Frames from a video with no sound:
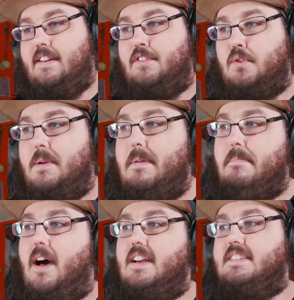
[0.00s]
of
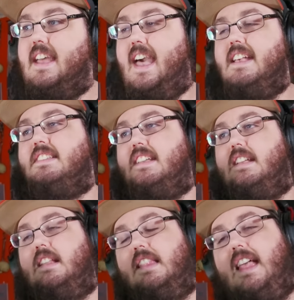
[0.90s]
creepypasta-esque
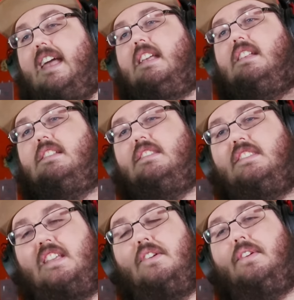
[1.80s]
like
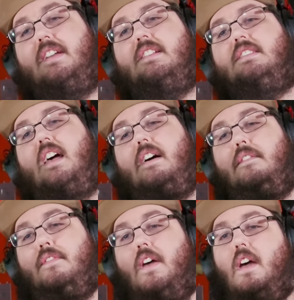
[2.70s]
series
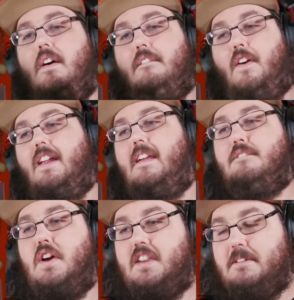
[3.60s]
of Friday
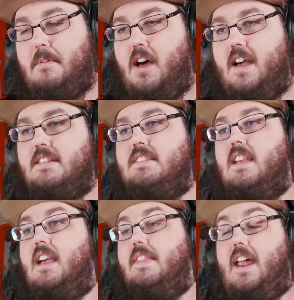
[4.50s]
Night Funkin' mods
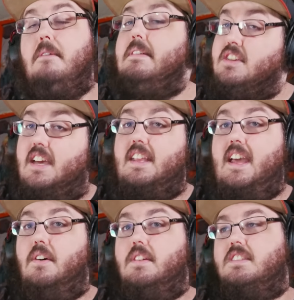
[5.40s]
that I'll be checking
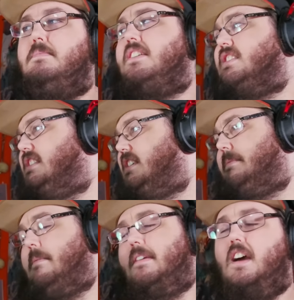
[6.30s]
out, especially this
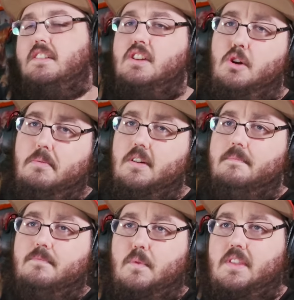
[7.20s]
upcoming
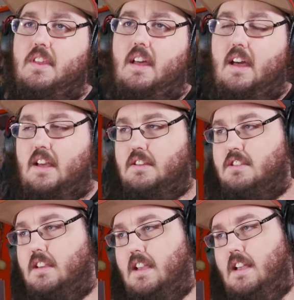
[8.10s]
October with uh,
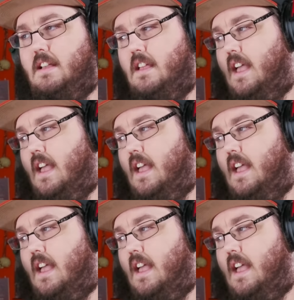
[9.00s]
uh,